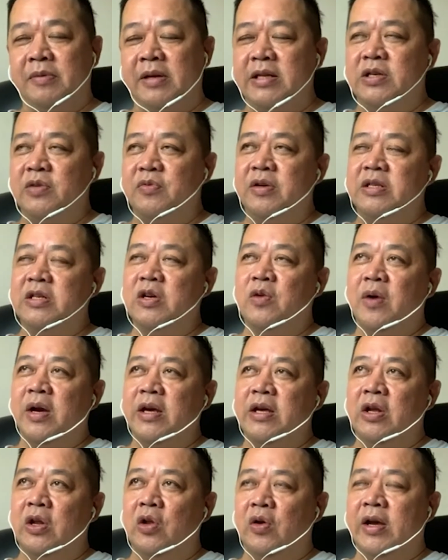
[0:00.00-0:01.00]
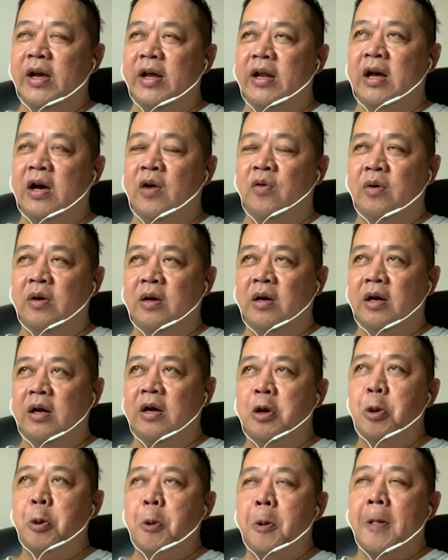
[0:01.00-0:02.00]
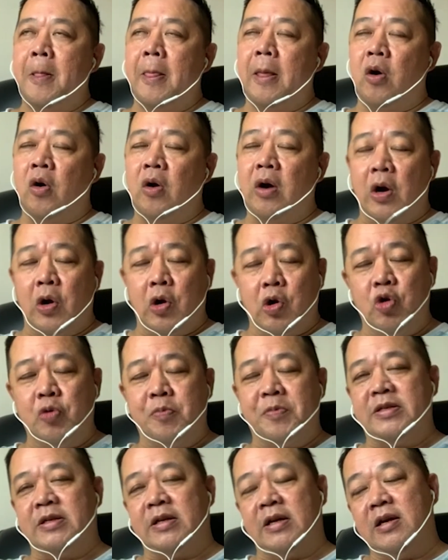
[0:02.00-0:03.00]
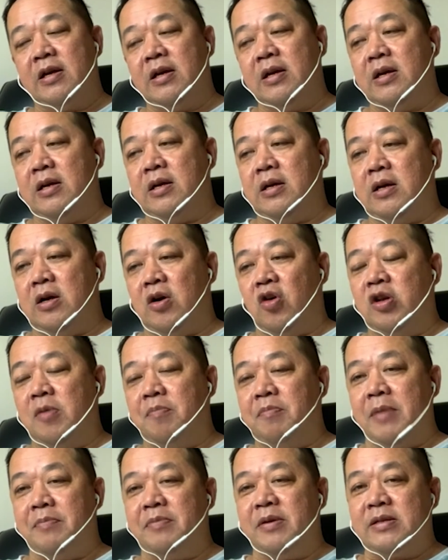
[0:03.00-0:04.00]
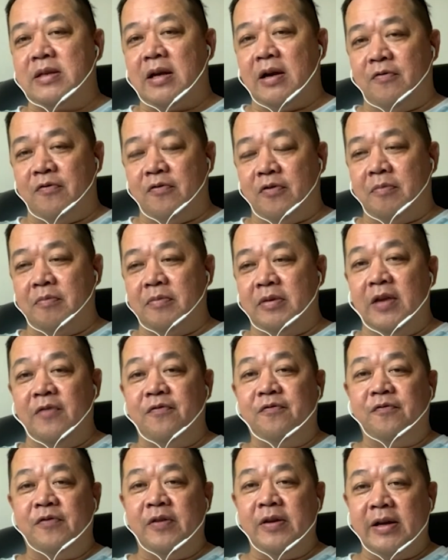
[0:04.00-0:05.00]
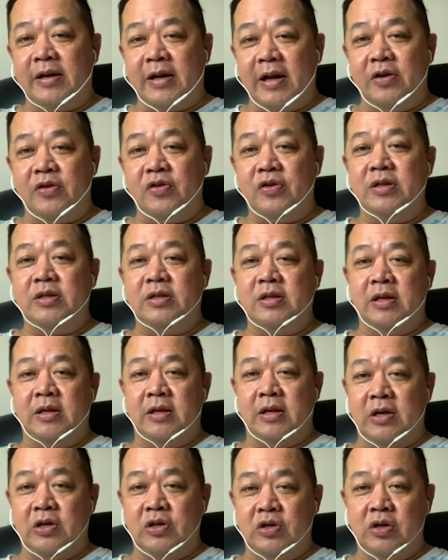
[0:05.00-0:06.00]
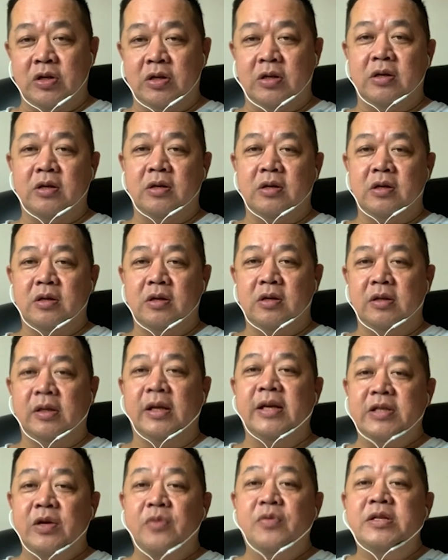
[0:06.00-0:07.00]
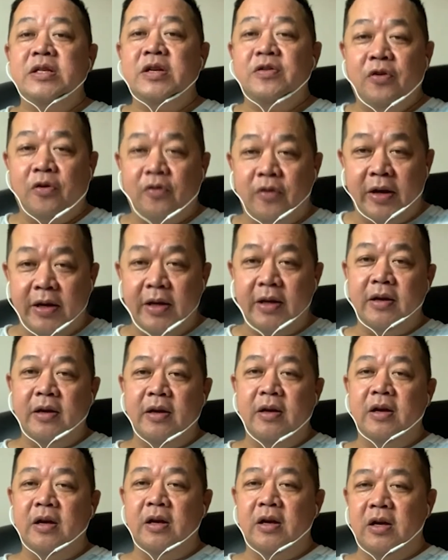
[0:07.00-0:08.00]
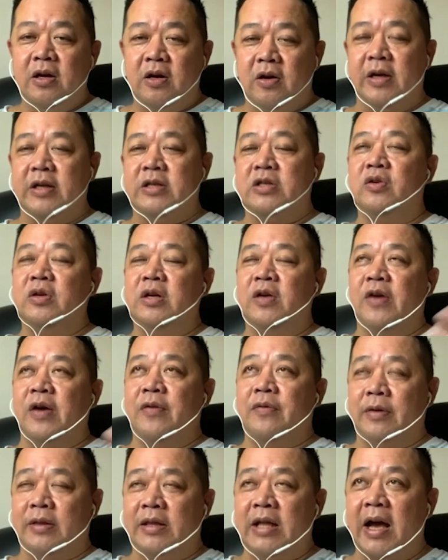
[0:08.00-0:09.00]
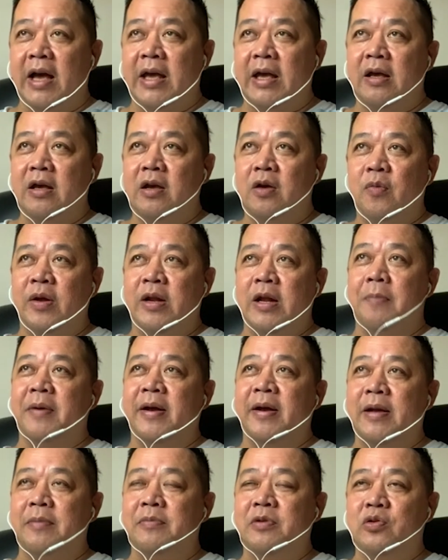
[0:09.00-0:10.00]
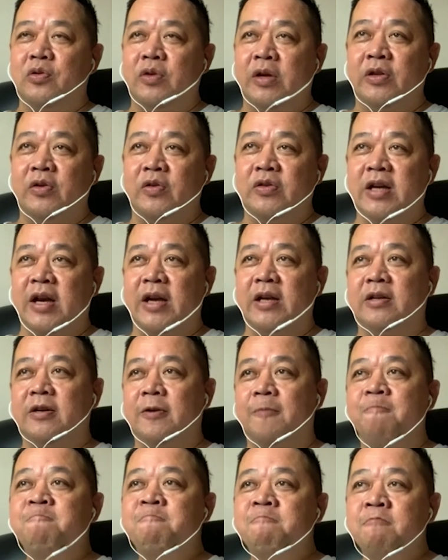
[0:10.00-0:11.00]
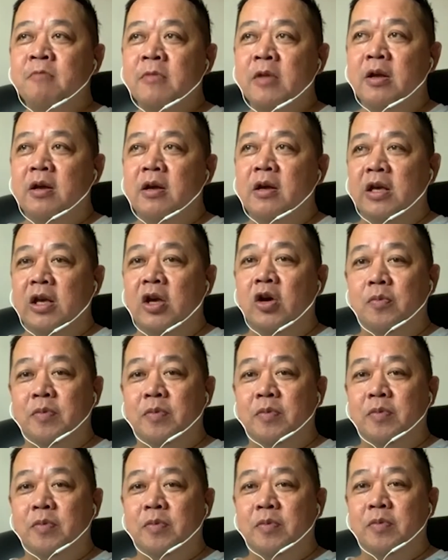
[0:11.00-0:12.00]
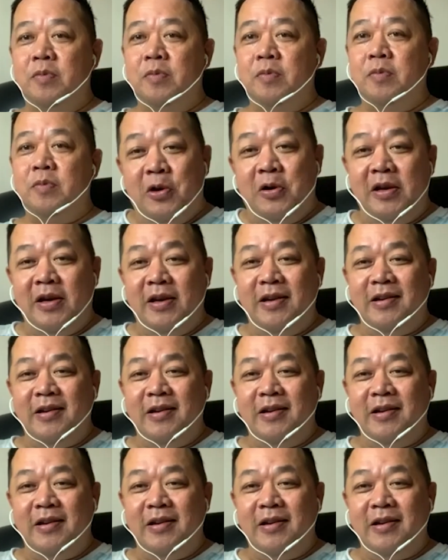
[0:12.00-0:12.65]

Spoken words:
That's the reason why you look at all our groups. All the members are from different countries in Asia. There's a reason for it. All right. So if I were Thai, when I bring them to Indochina, it will be high park, you know.